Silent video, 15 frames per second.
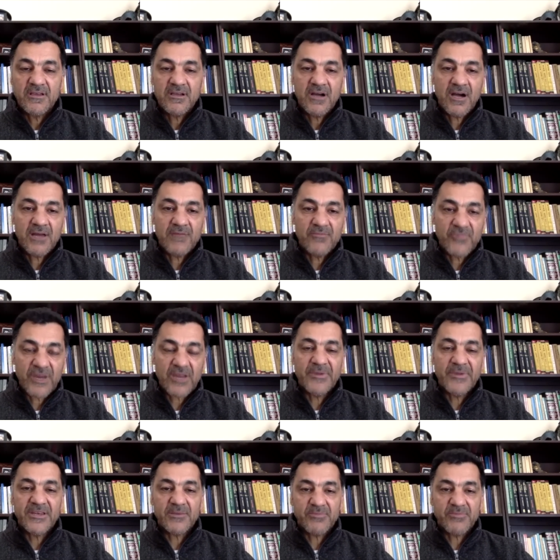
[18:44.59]
on
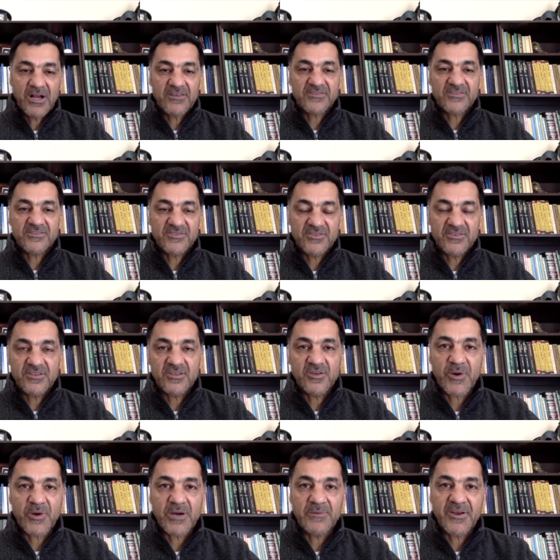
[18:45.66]
recommending policies to the
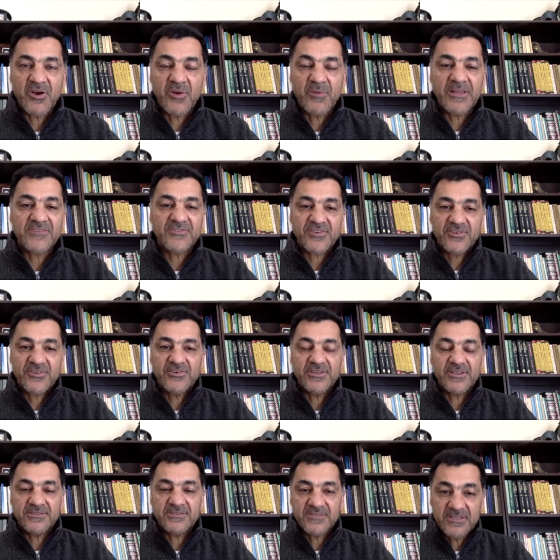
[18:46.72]
Department of Homeland Security
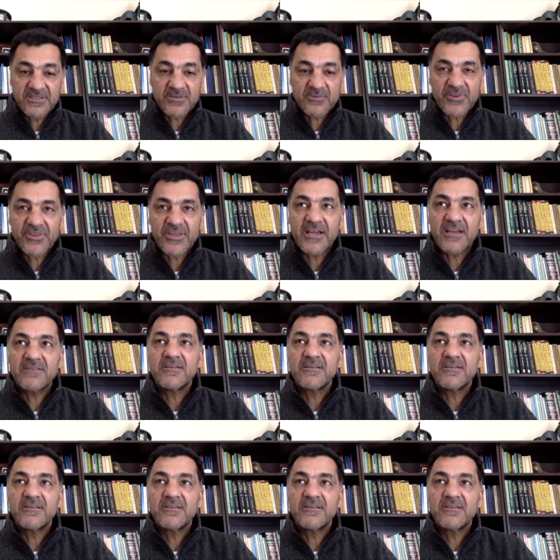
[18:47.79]
on dealing with that,